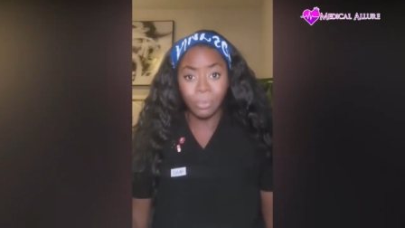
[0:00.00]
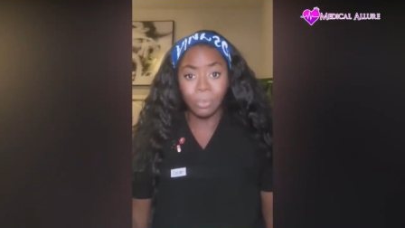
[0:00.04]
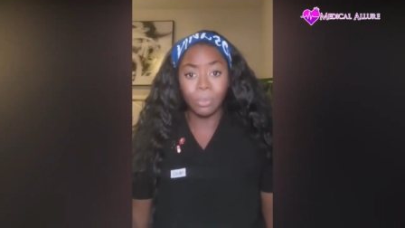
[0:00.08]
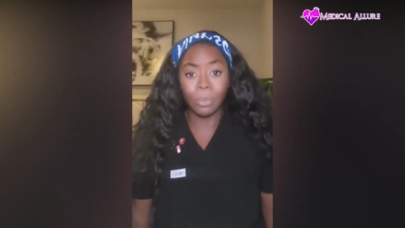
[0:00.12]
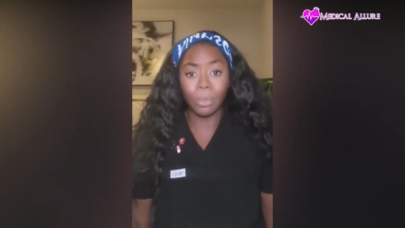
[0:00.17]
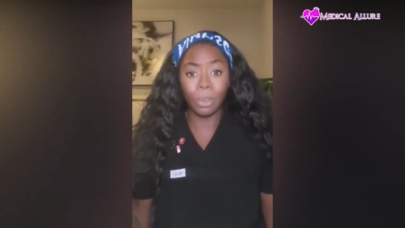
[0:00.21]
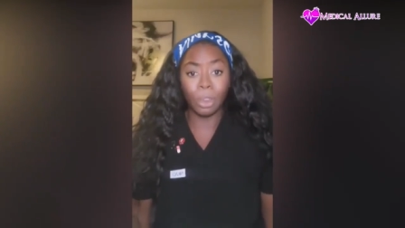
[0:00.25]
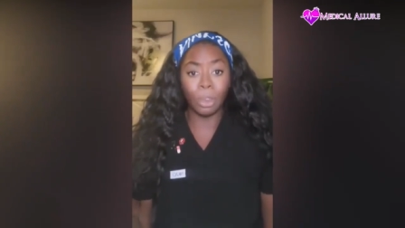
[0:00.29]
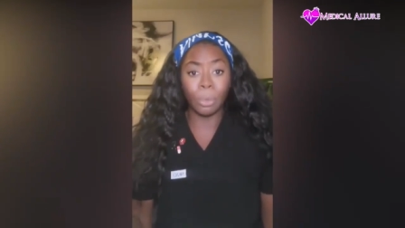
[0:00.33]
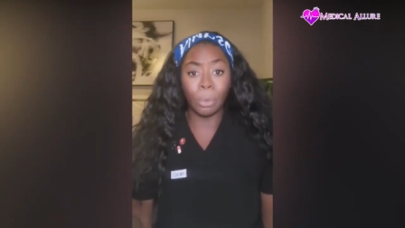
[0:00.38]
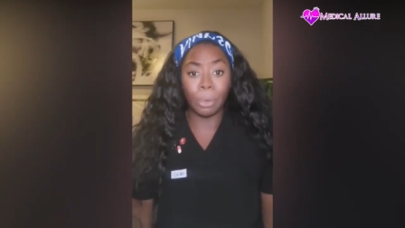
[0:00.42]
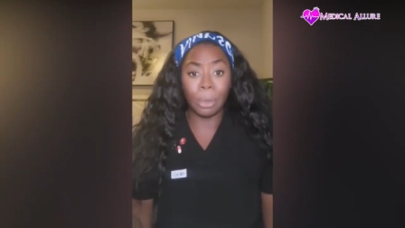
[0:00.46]

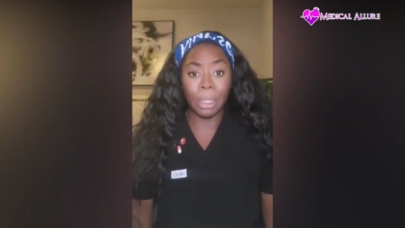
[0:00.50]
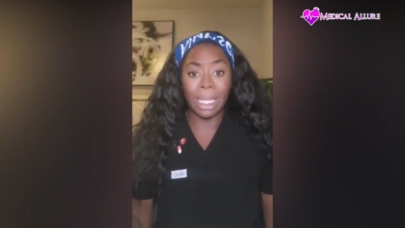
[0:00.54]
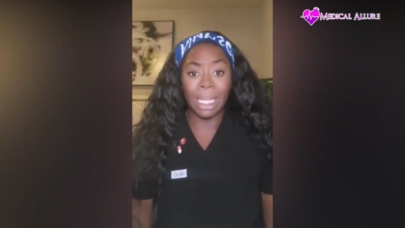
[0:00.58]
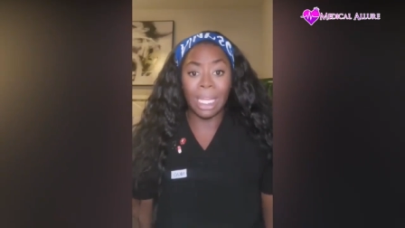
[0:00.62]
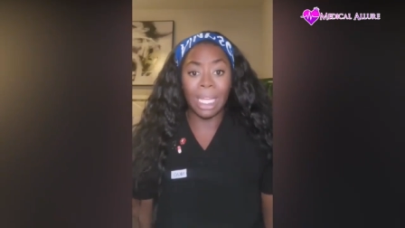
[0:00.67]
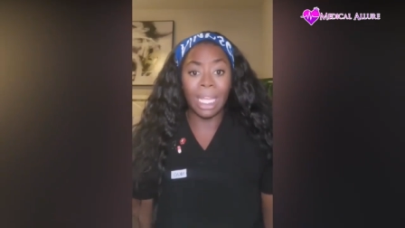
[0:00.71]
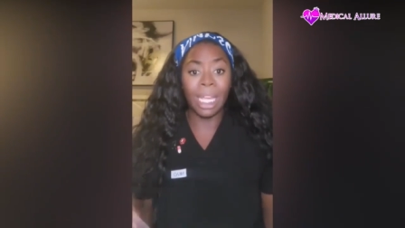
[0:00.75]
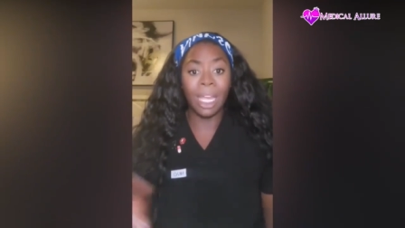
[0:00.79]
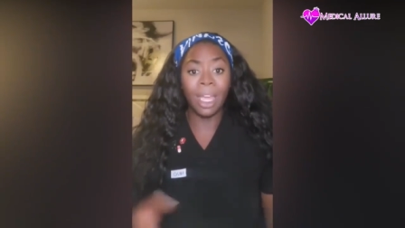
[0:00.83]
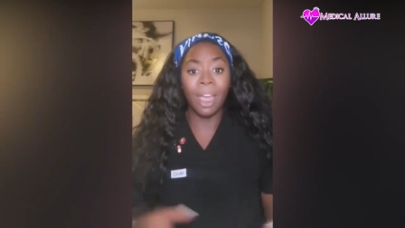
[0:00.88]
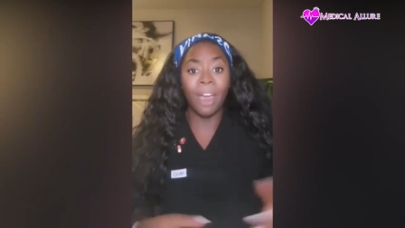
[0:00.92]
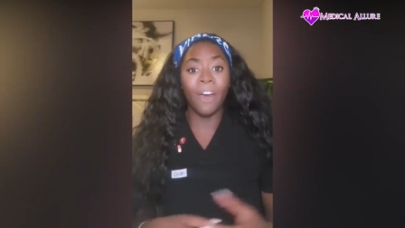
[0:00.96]

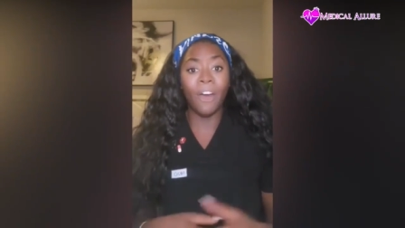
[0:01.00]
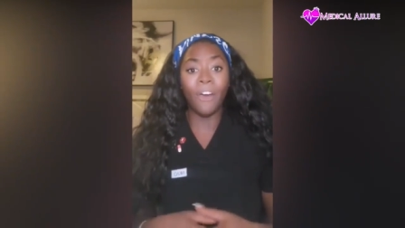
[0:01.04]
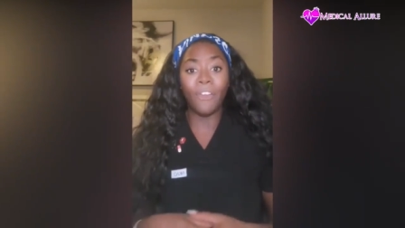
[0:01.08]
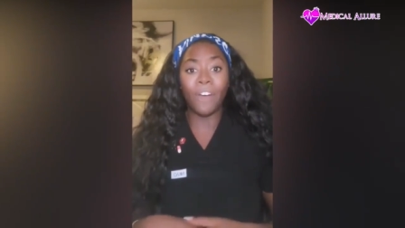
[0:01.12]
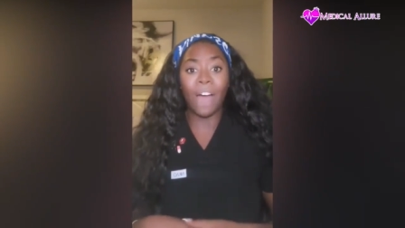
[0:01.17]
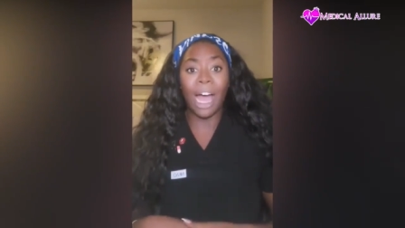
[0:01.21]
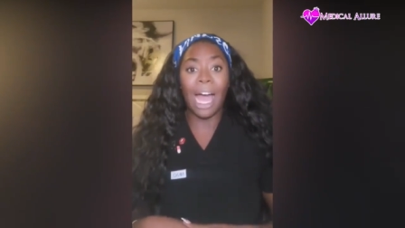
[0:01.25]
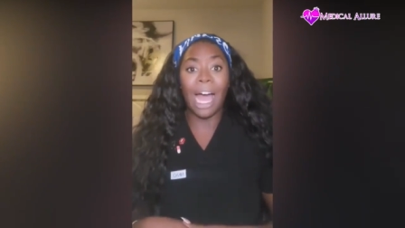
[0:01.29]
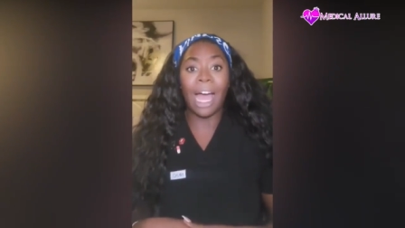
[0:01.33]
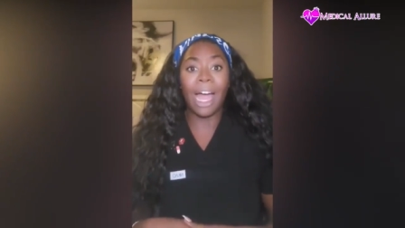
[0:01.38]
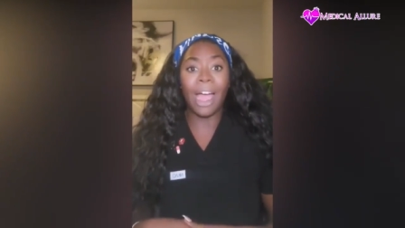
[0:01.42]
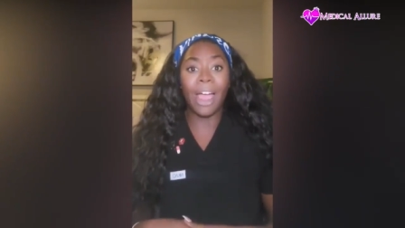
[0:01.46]
3,
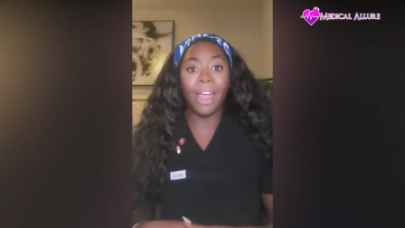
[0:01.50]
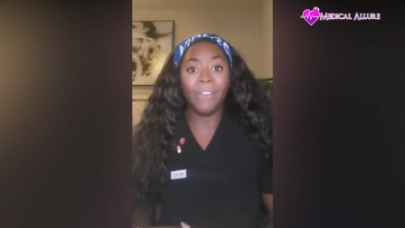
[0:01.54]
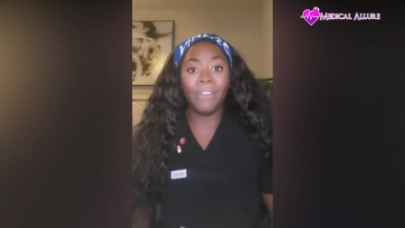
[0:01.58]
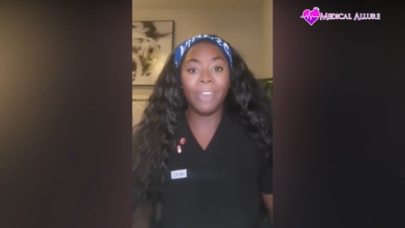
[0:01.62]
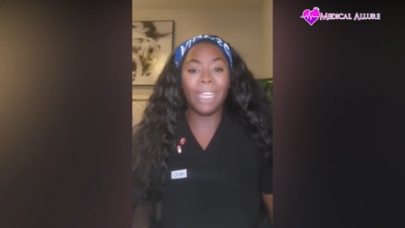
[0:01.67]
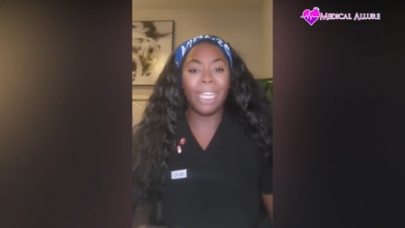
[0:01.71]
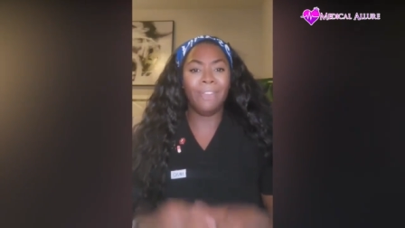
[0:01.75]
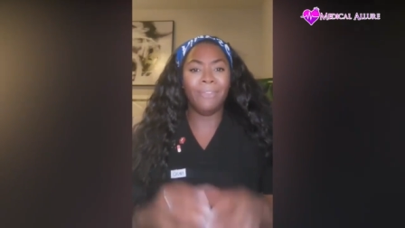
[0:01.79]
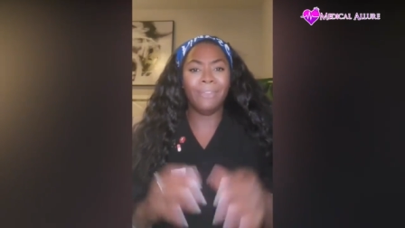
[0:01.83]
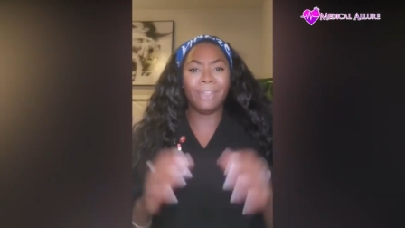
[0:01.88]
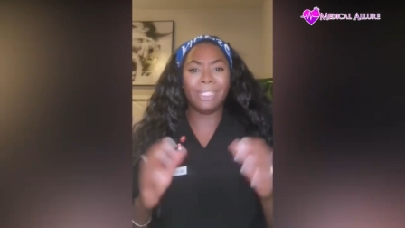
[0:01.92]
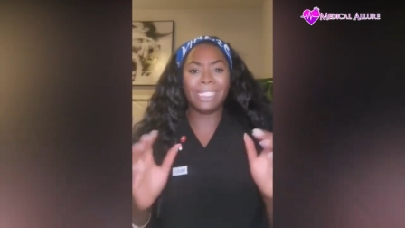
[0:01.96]
5,
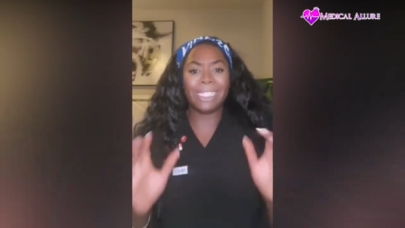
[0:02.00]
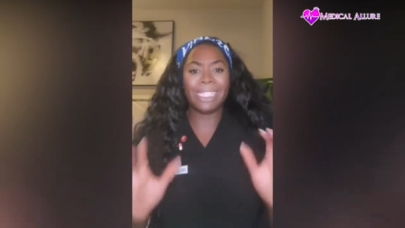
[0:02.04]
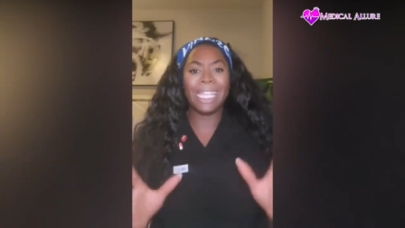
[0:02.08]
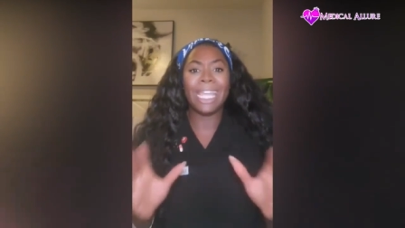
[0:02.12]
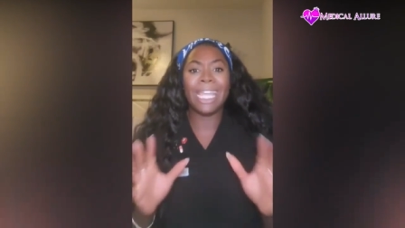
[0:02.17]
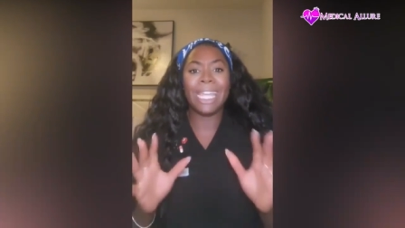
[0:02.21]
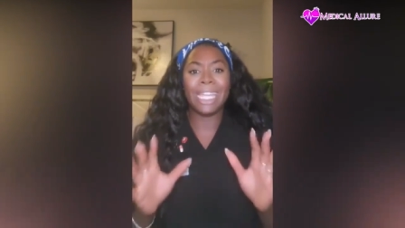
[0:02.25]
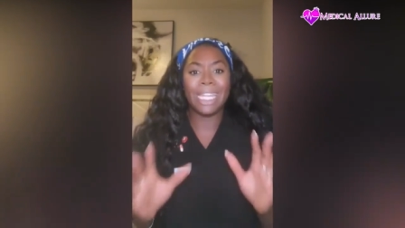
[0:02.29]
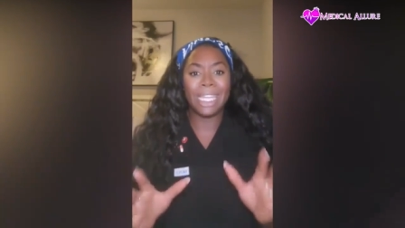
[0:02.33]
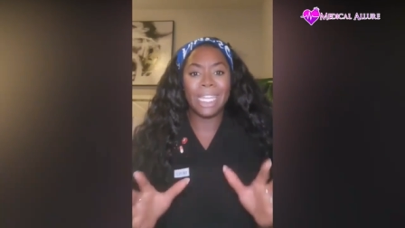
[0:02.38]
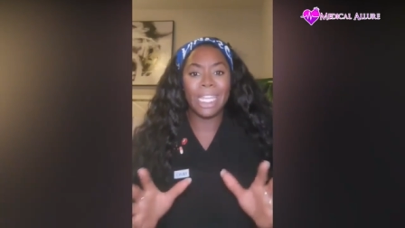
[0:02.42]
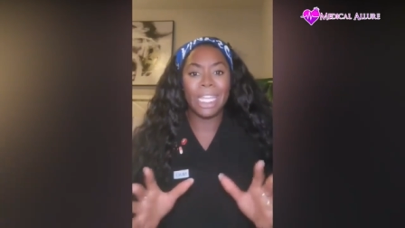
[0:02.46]
even
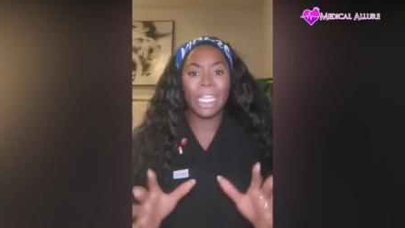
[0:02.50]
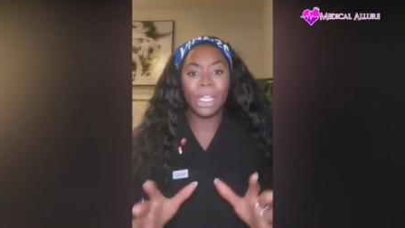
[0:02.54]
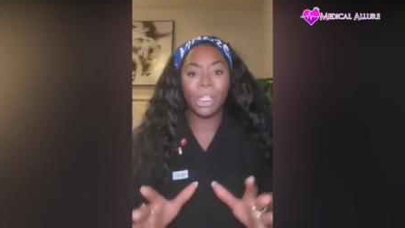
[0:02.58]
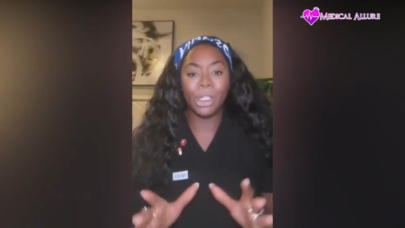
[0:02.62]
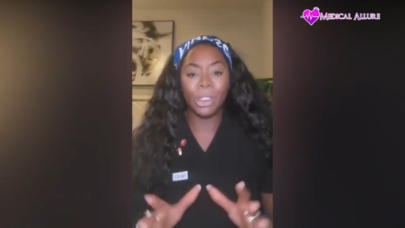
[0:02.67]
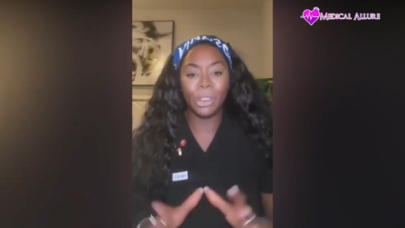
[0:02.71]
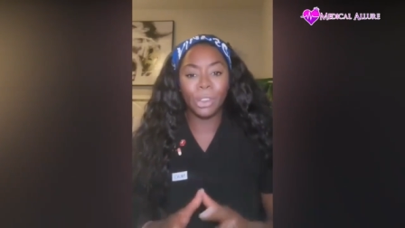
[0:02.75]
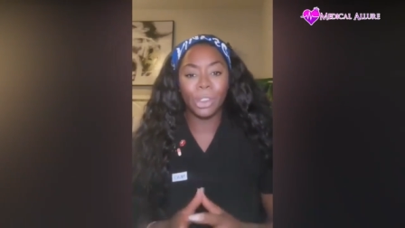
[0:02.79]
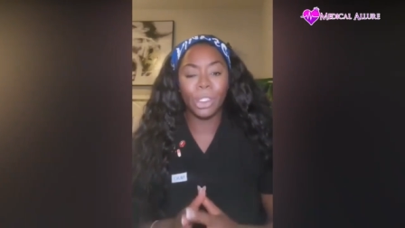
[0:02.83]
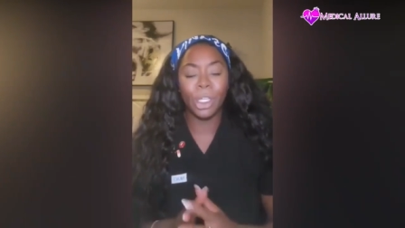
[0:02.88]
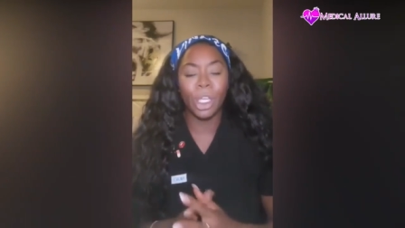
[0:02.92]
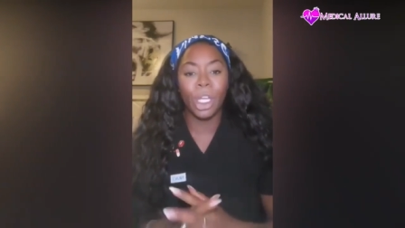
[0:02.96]
10
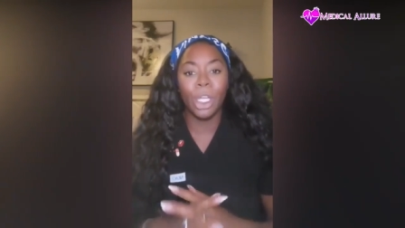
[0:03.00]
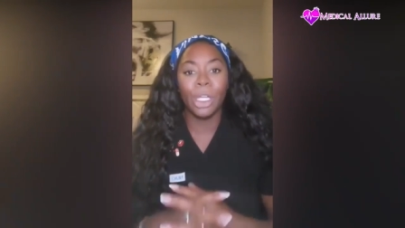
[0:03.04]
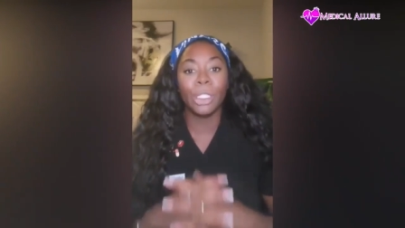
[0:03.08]
years.